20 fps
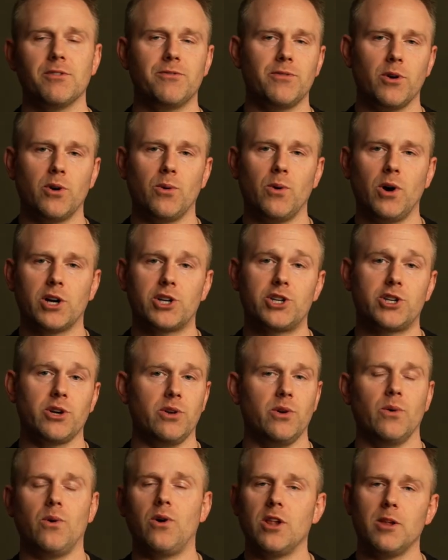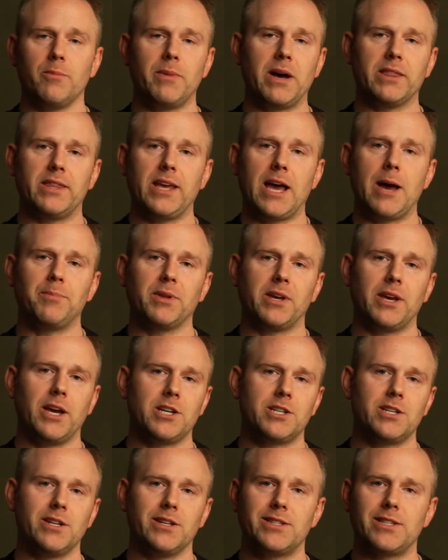photo walk, show you all about the
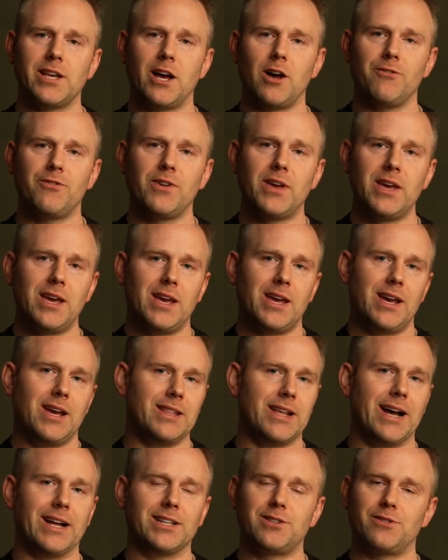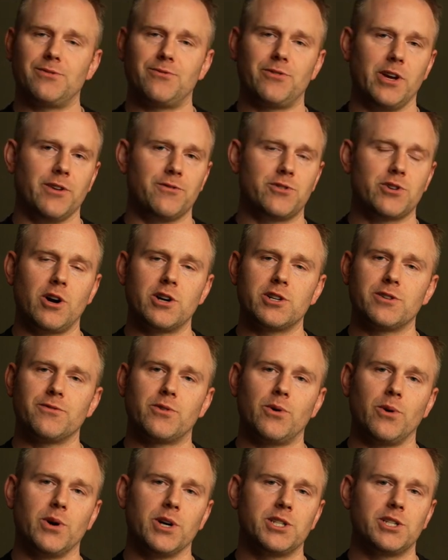application itself. And that's free of charge,
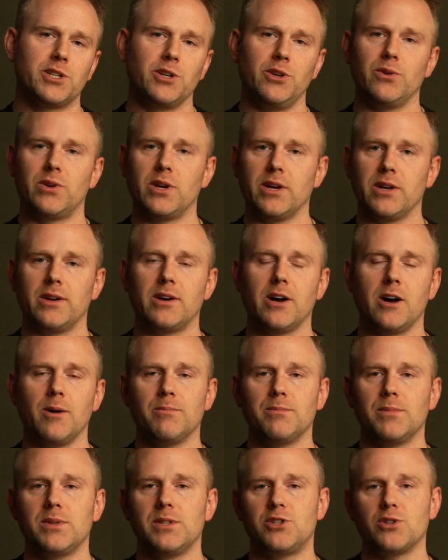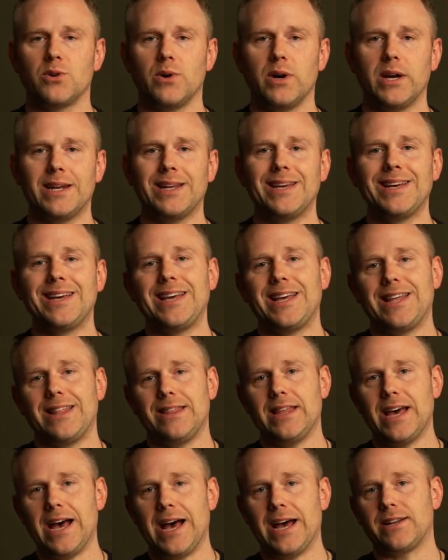of course. So you can come join
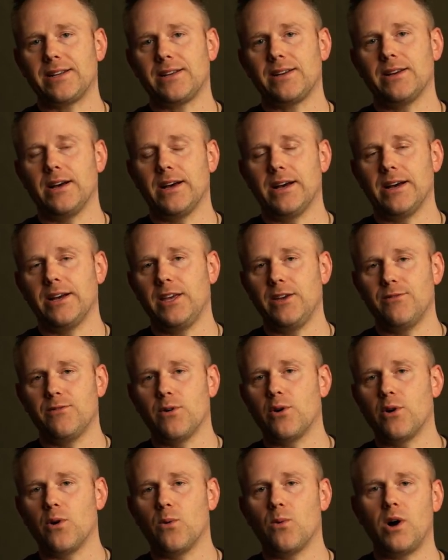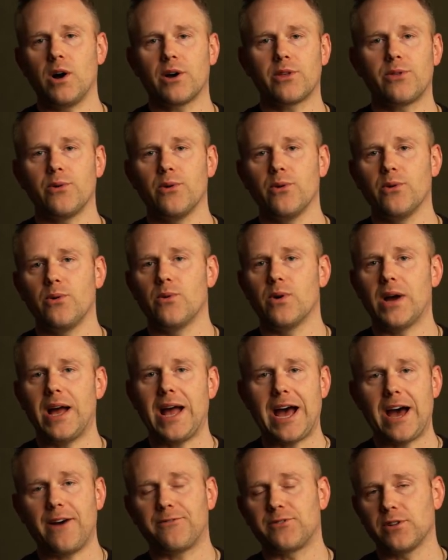that Evoto walkthrough
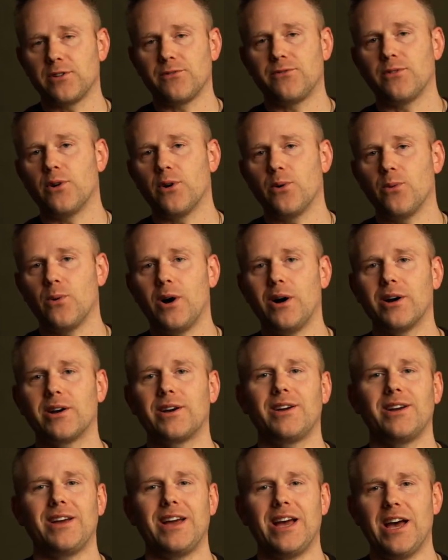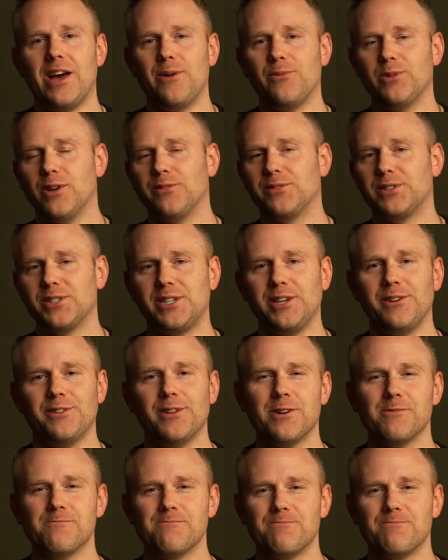after the photo walk, and we'd love to see you there.